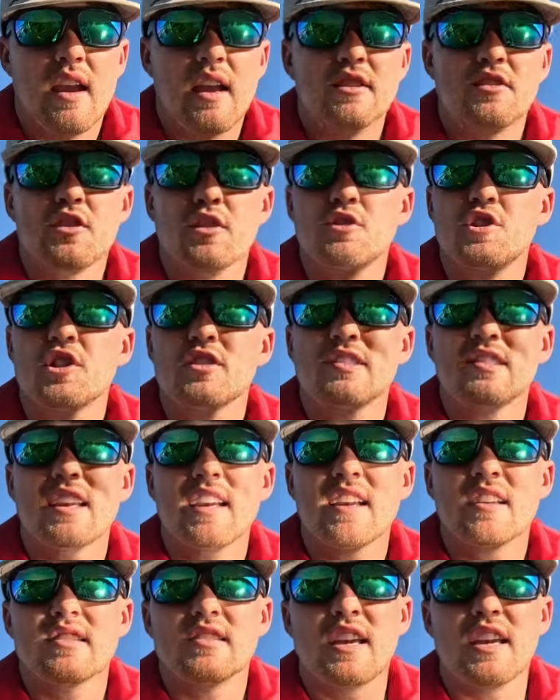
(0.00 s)
And so just
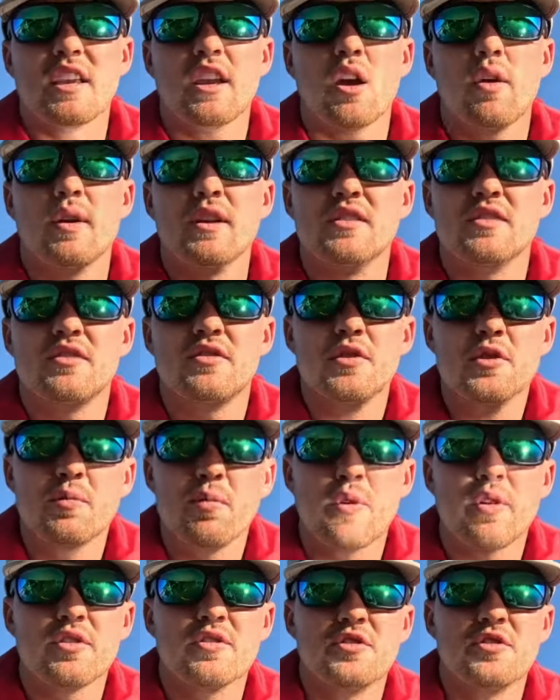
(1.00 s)
like a Senko, it's super,